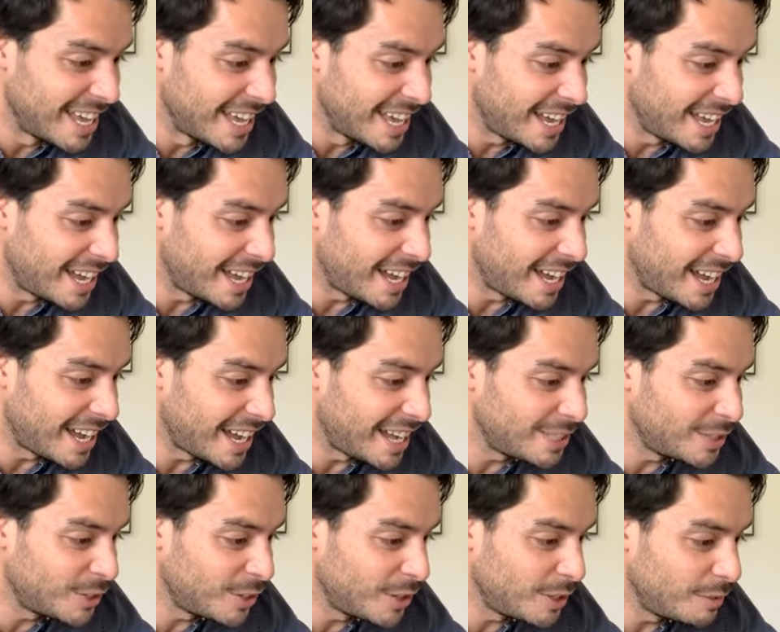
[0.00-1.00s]
I
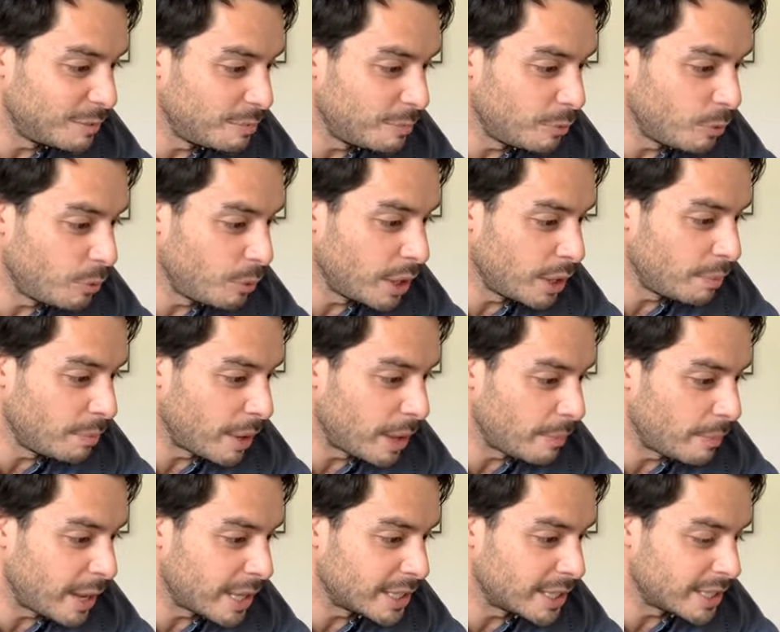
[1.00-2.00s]
join with my
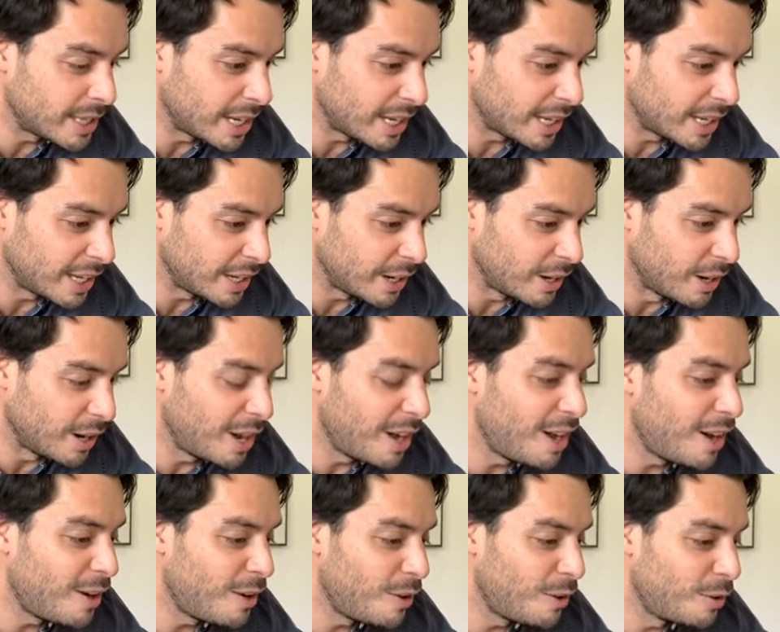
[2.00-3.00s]
matcha here.
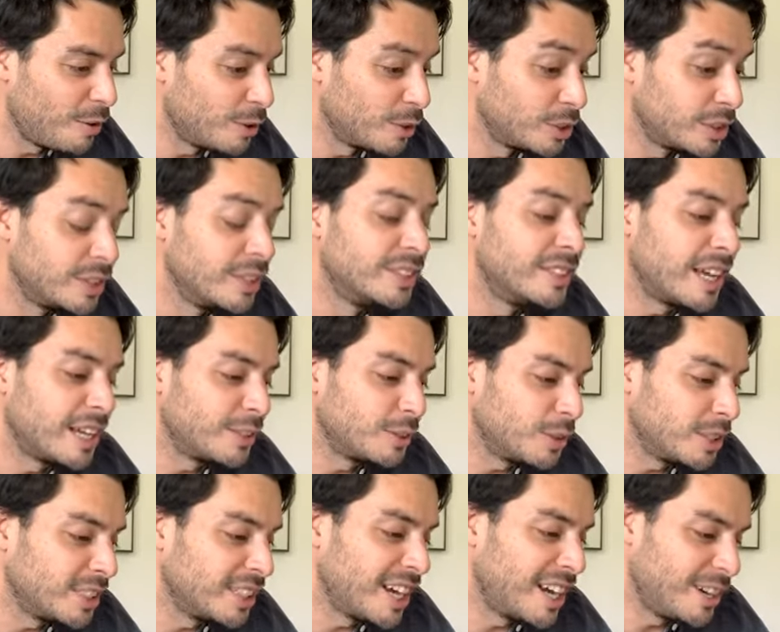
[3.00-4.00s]
Oh,
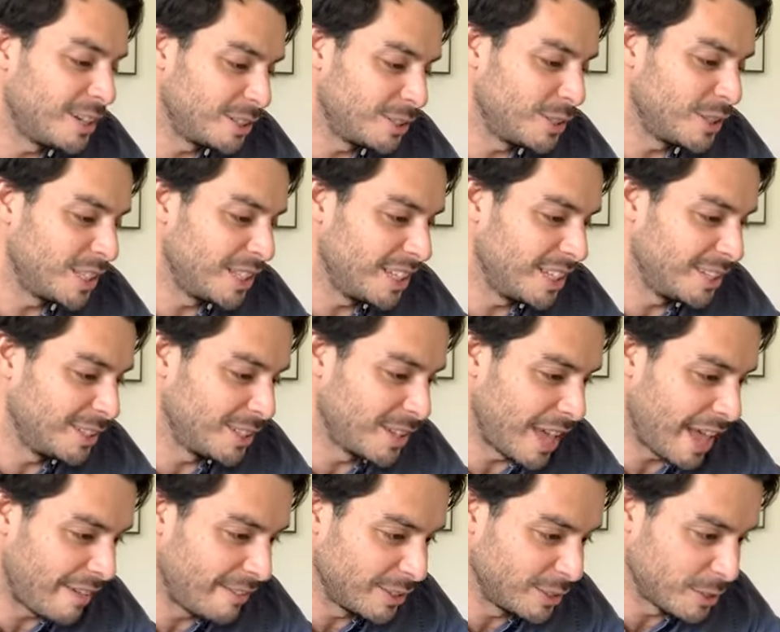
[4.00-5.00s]
Sandra's actually
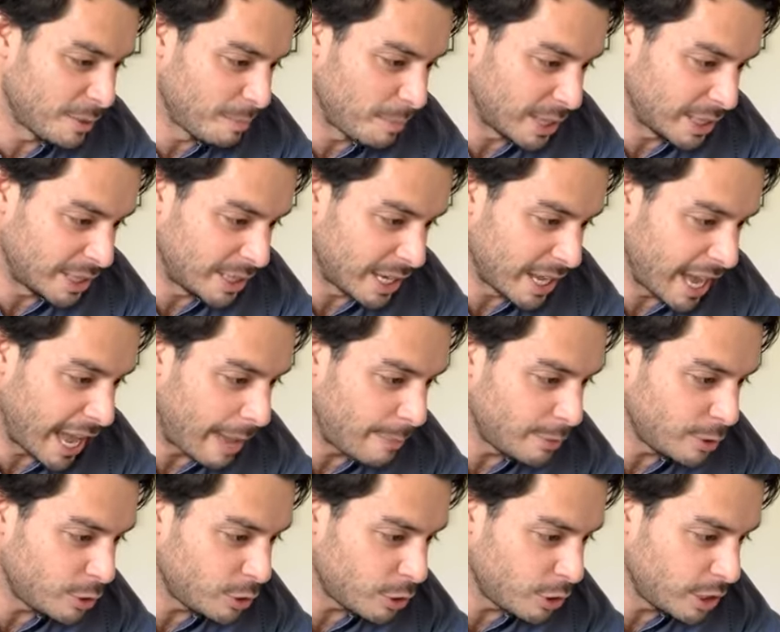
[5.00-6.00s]
having some matcha.
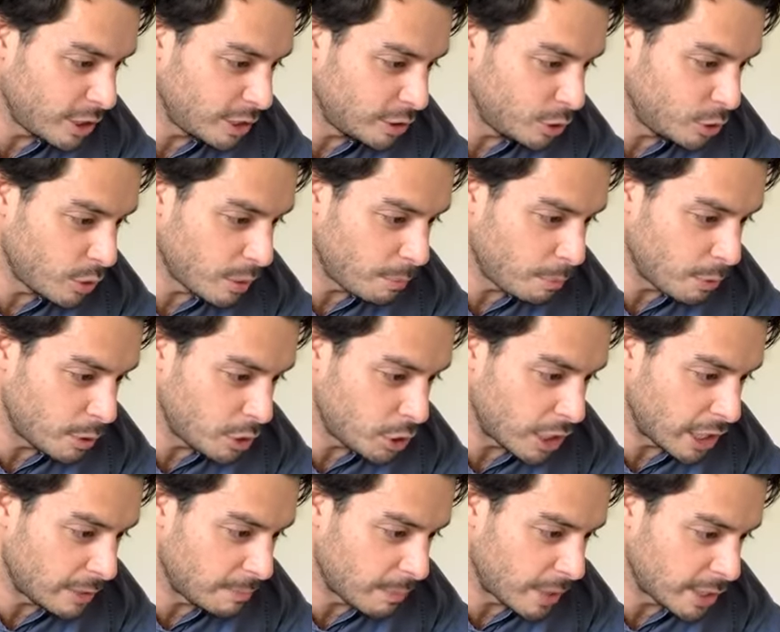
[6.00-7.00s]
I'm starting to
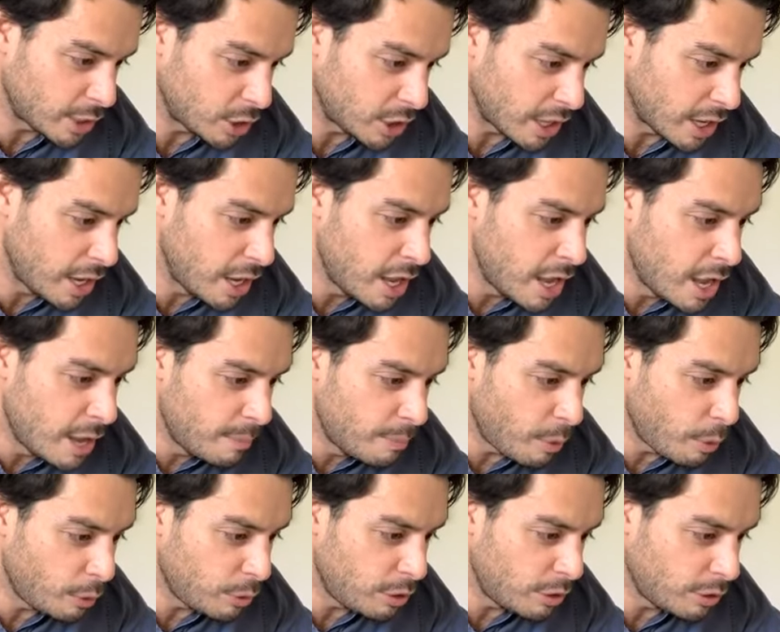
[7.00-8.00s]
appreciate matcha.
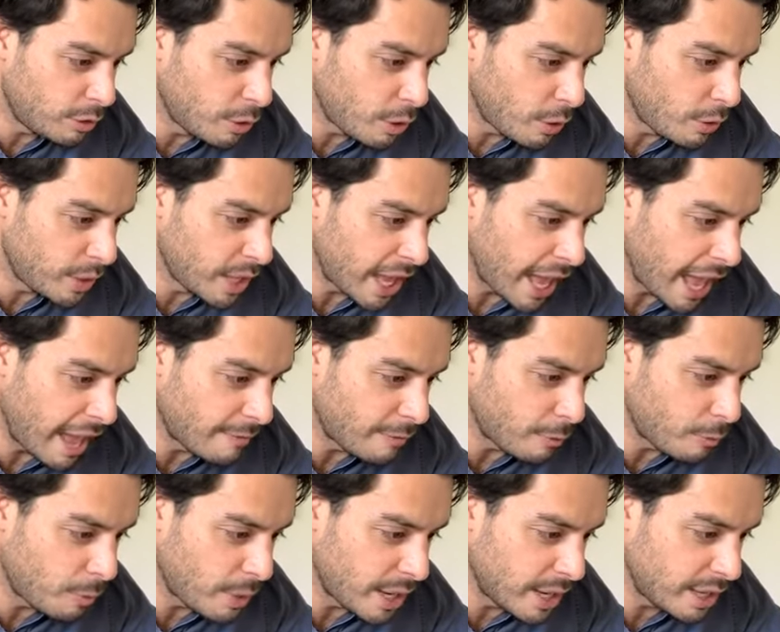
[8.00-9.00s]
Both don't have a
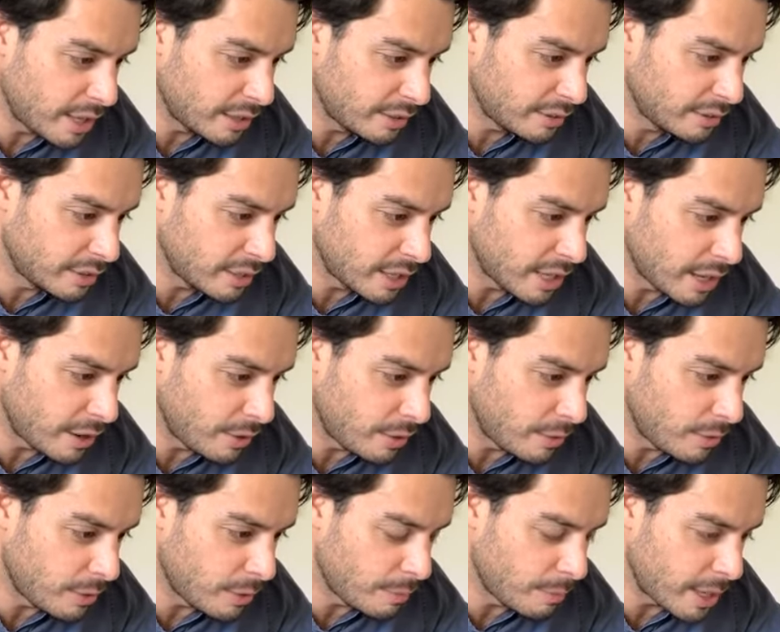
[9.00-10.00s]
whisk
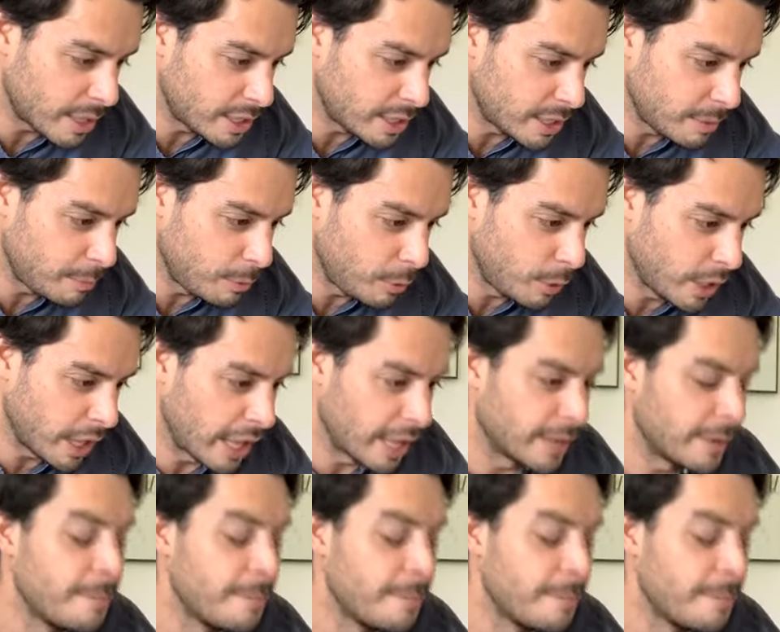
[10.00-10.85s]
or matcha bowl yet.